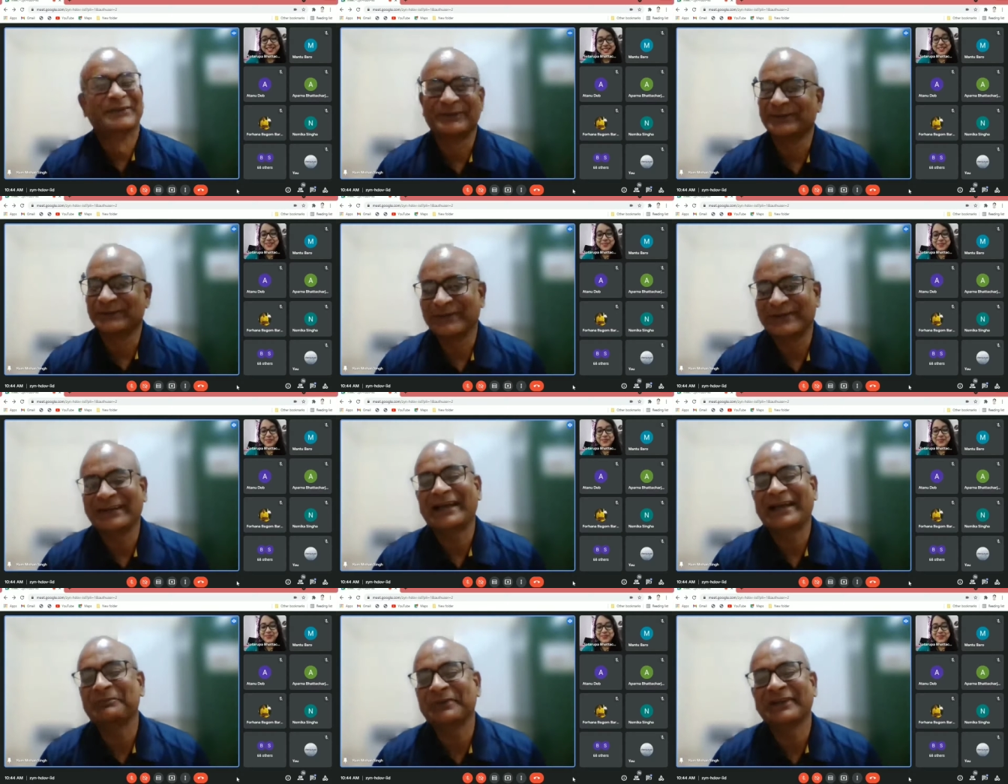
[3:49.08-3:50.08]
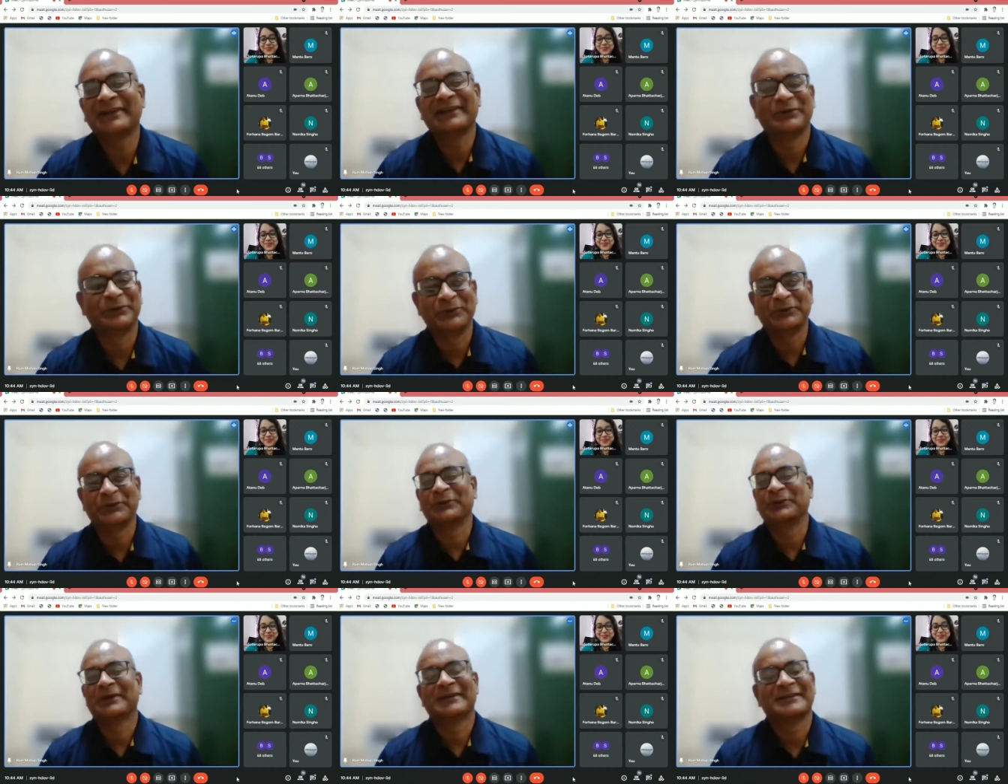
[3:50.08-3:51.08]
so very happy to
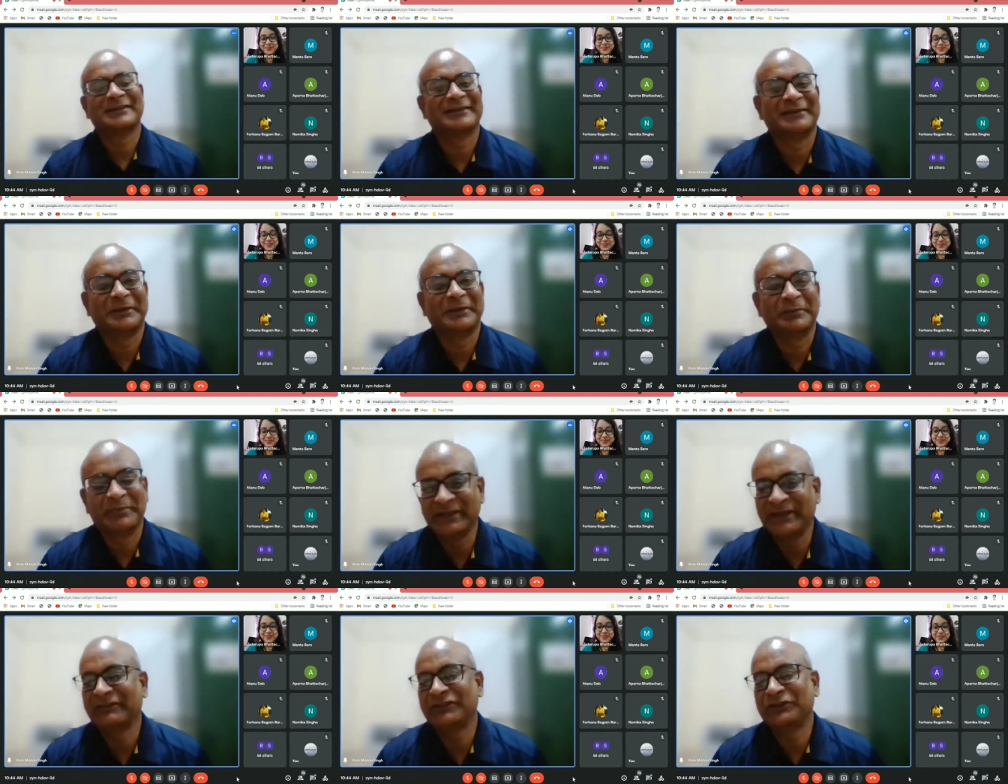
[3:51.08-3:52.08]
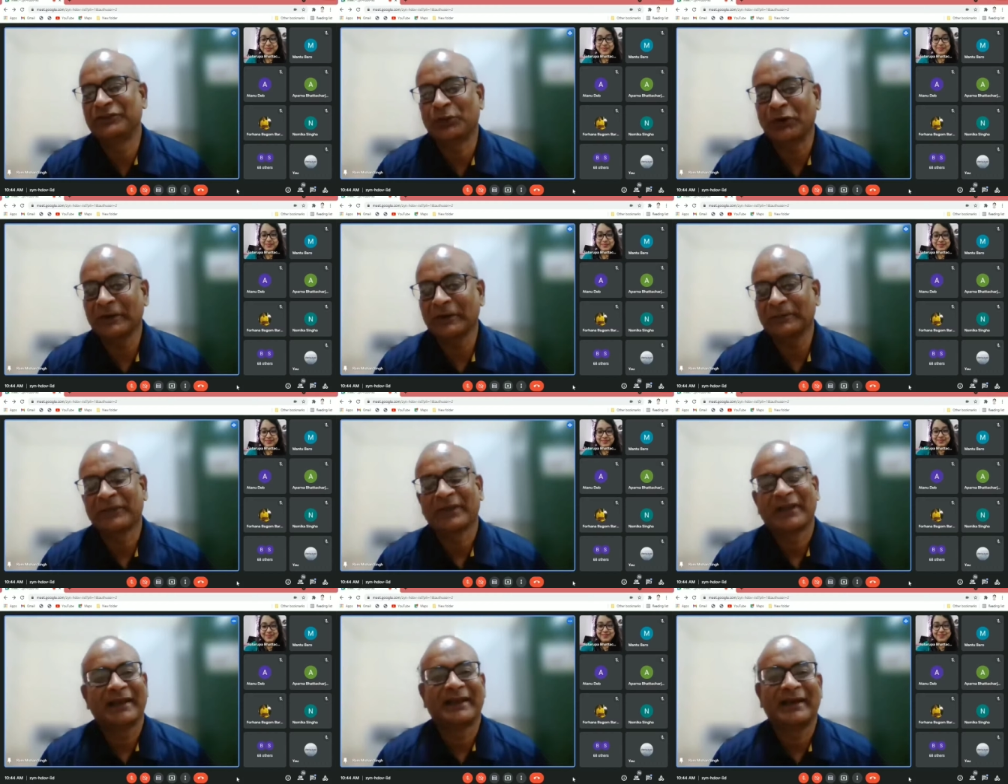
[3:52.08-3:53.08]
uh, be with you all
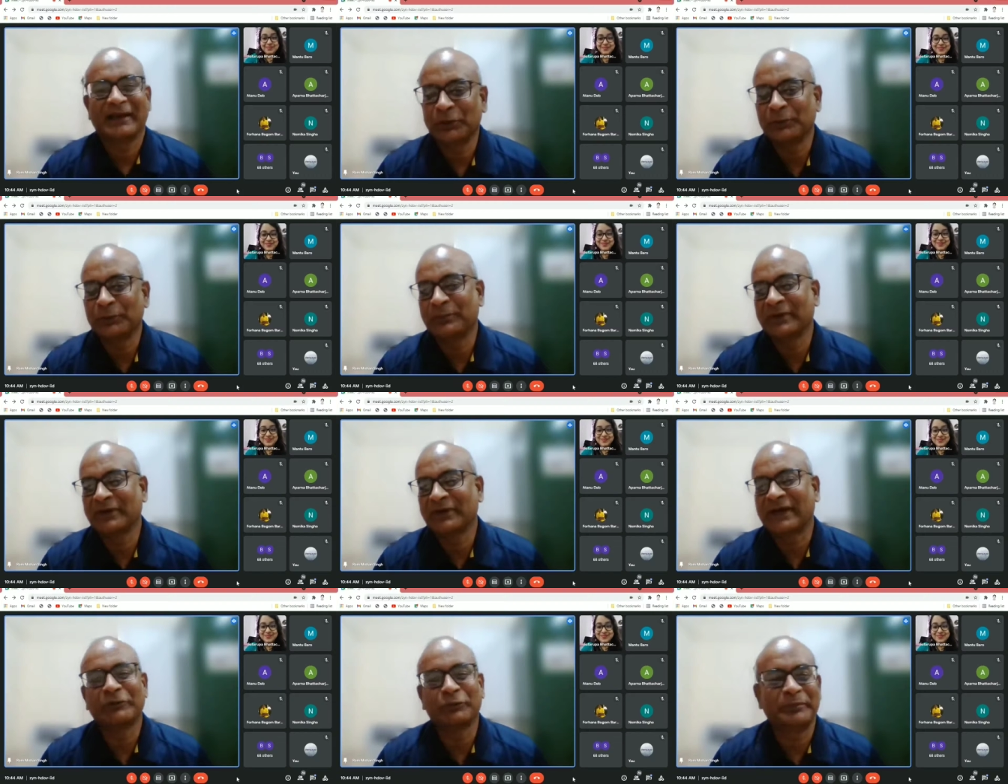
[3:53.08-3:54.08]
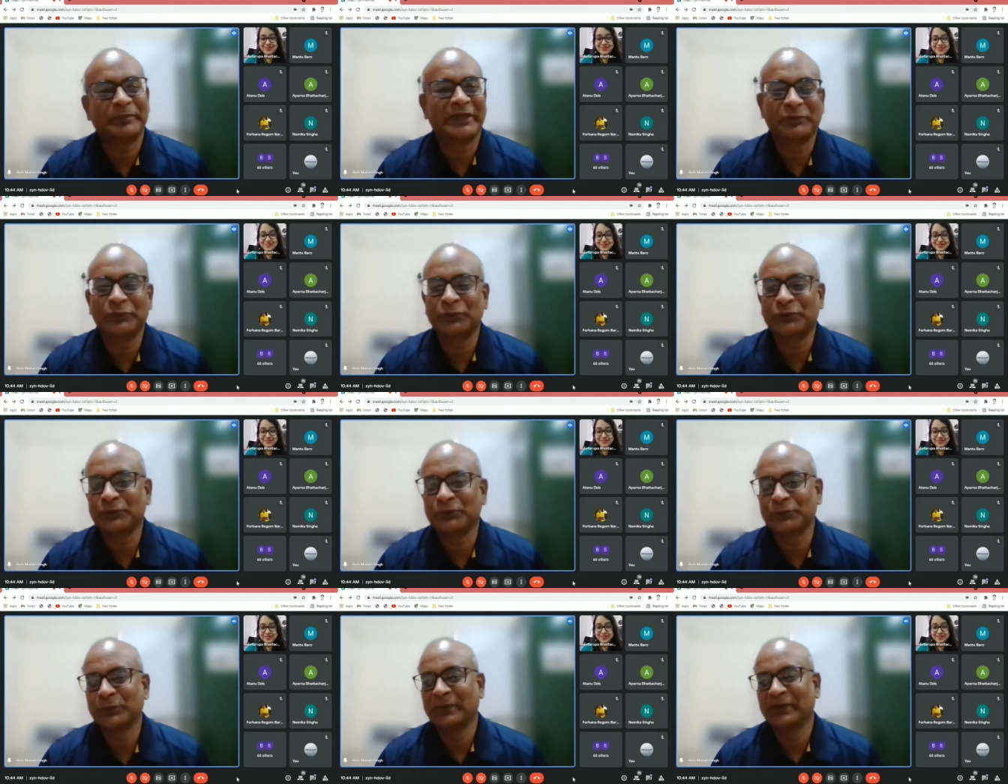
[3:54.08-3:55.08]
and I hope uh, I would be able
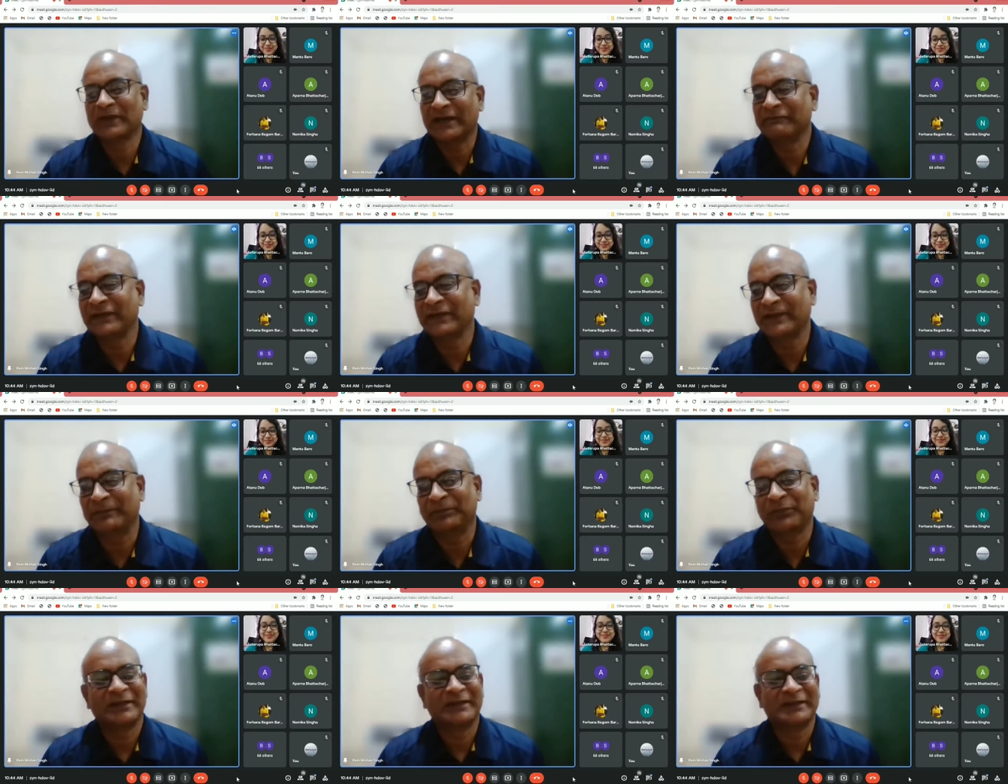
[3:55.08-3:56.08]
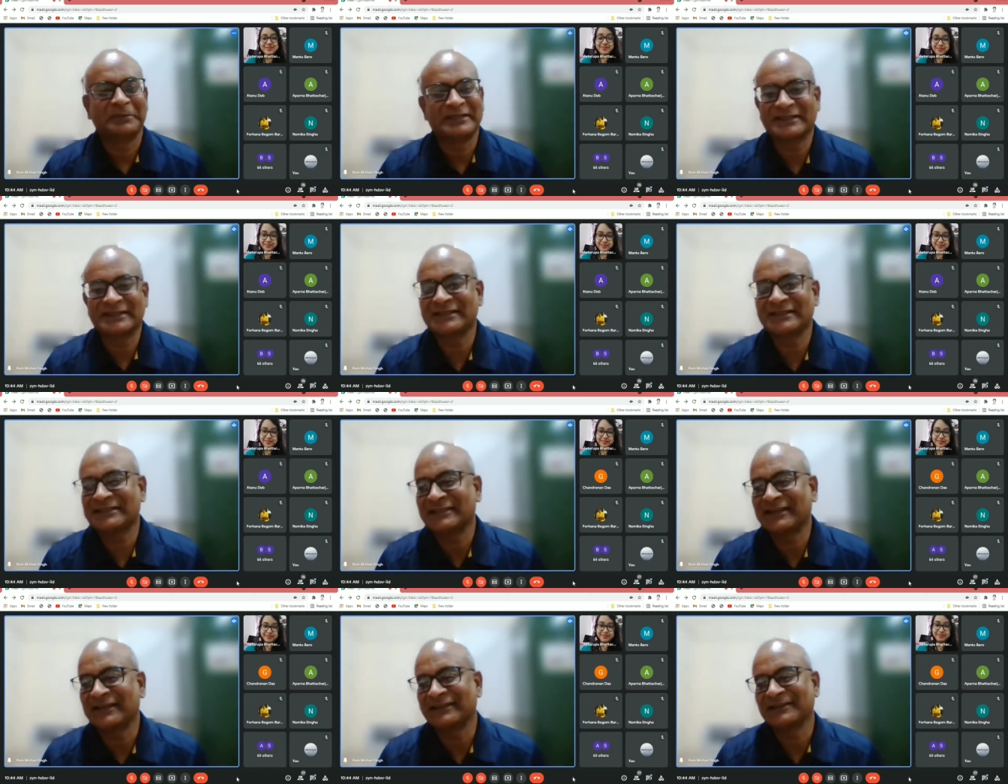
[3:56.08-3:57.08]
to convey the messages
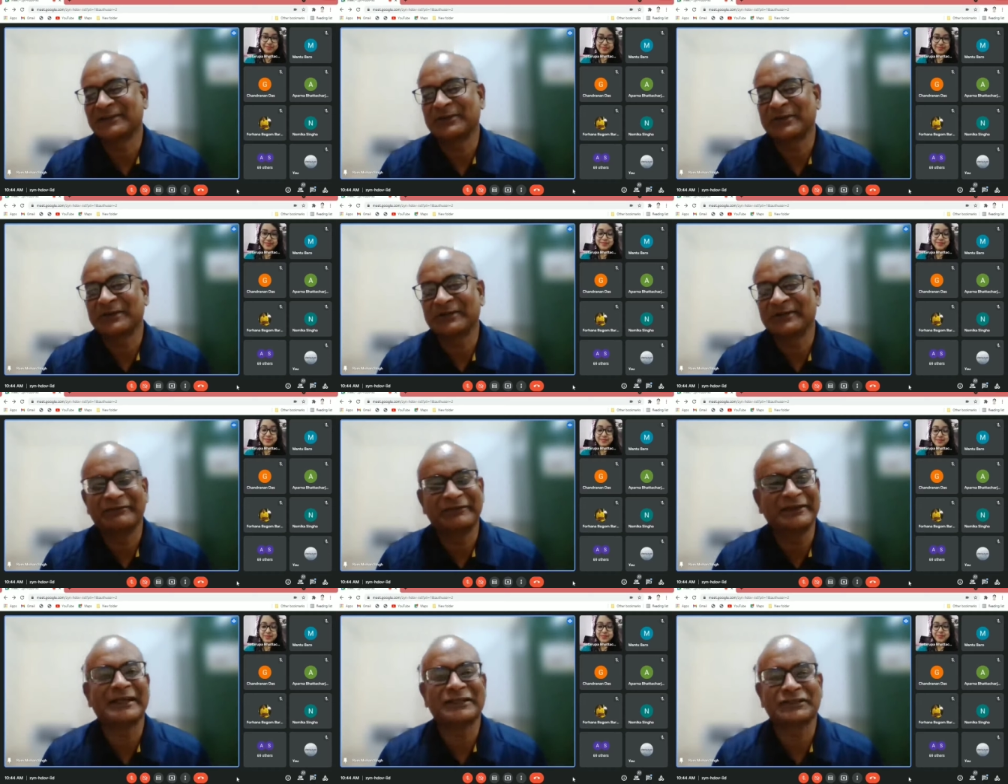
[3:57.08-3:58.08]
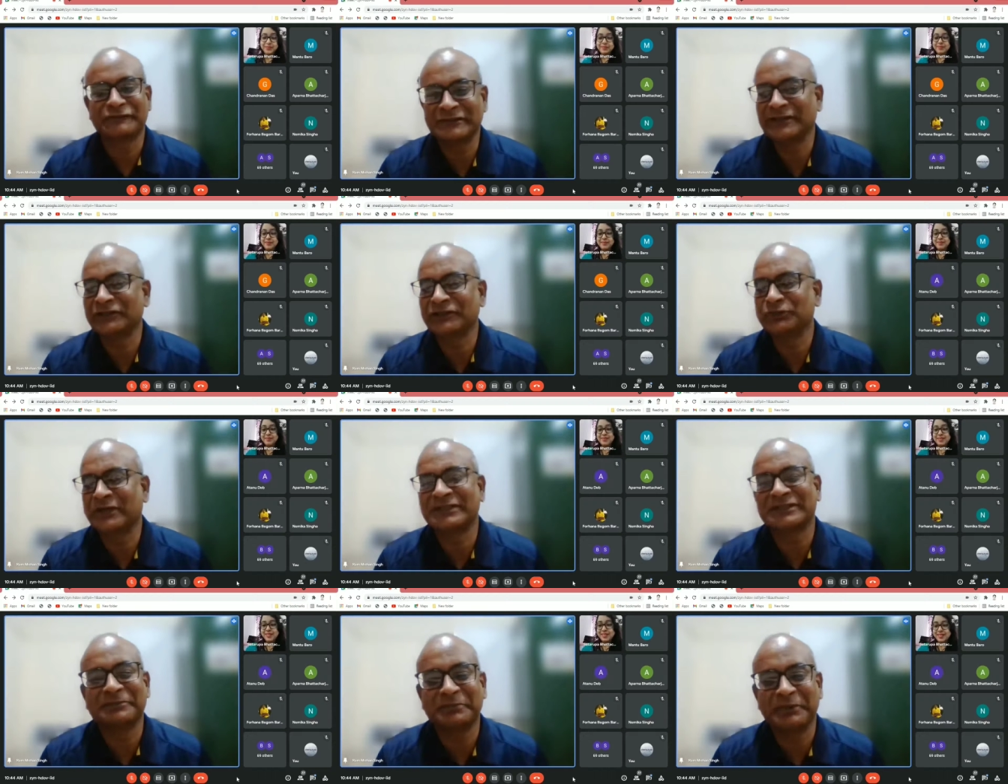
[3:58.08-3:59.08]
that uh, we as physical
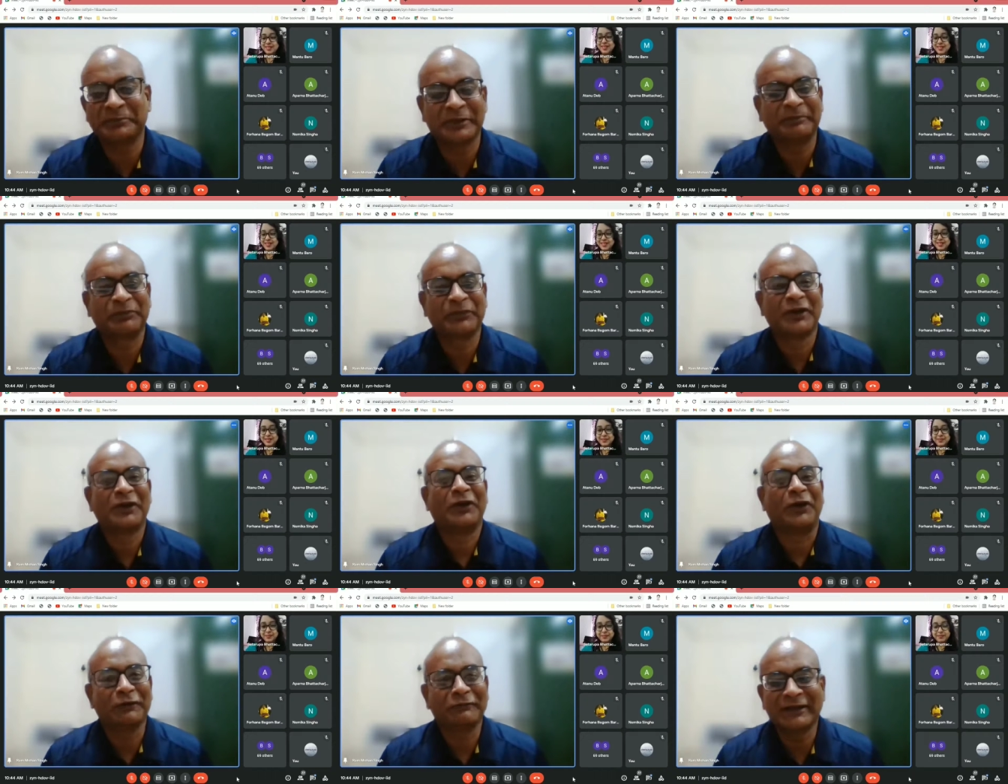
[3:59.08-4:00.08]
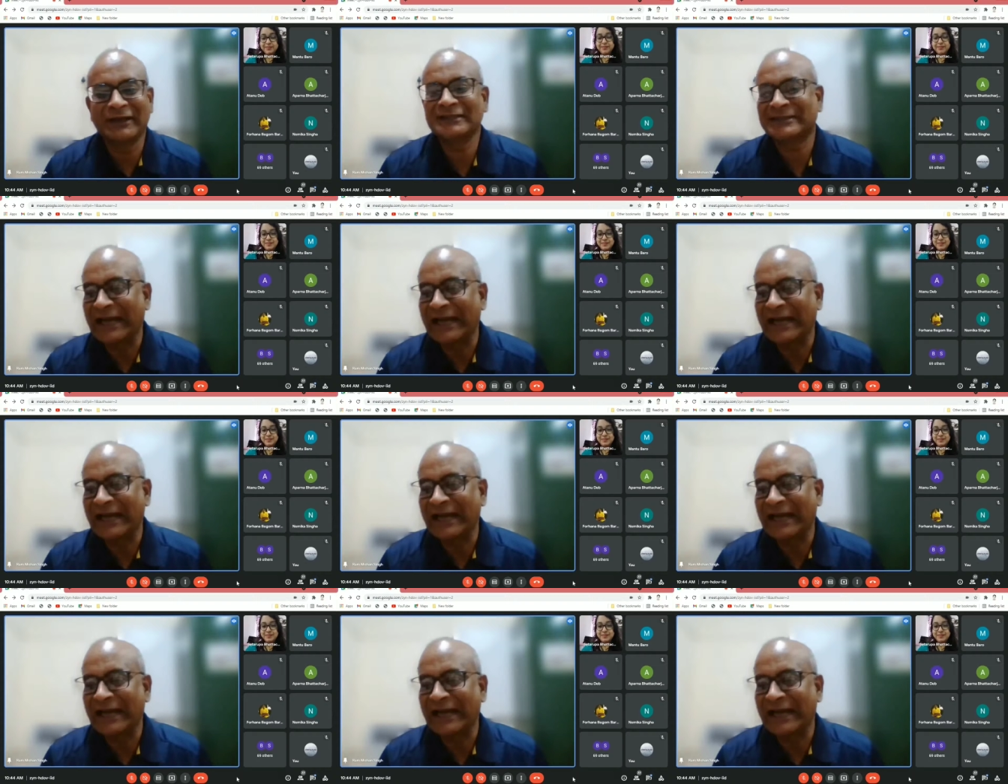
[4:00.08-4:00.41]
education people always